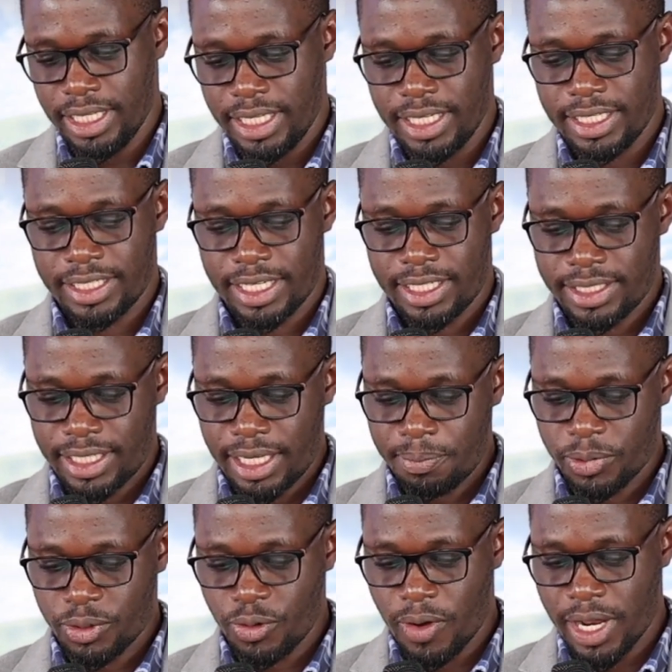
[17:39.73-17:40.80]
it's a
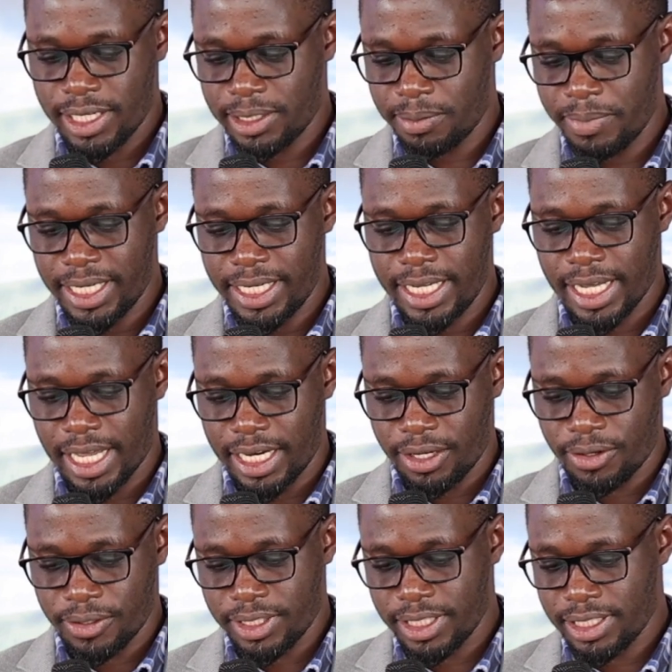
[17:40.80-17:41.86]
step towards building an
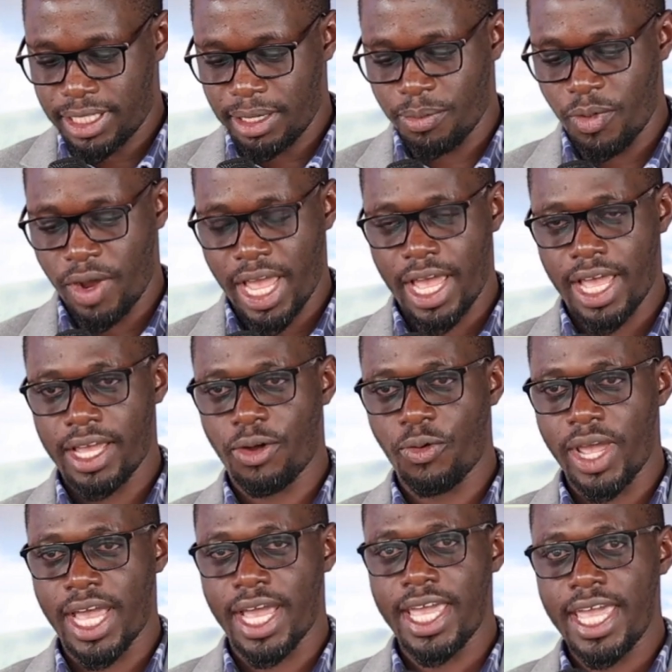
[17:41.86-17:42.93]
ecosystem
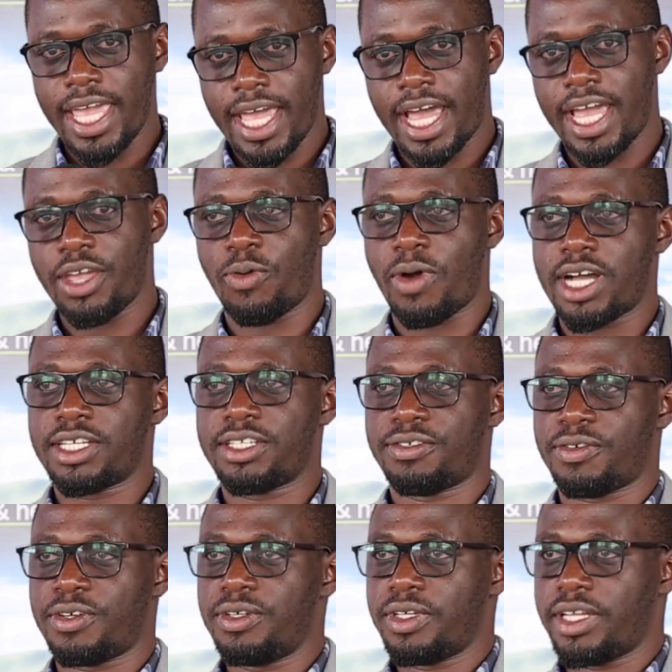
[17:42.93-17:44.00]
where AI works
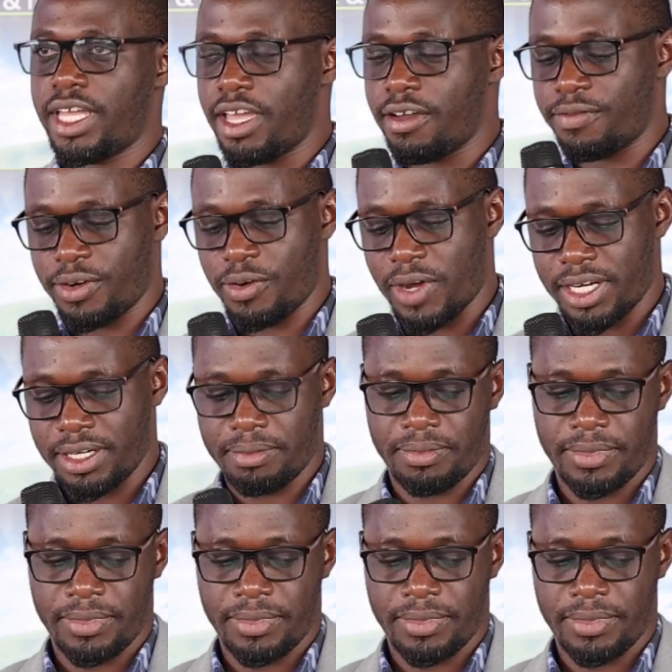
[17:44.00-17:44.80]
for everyone.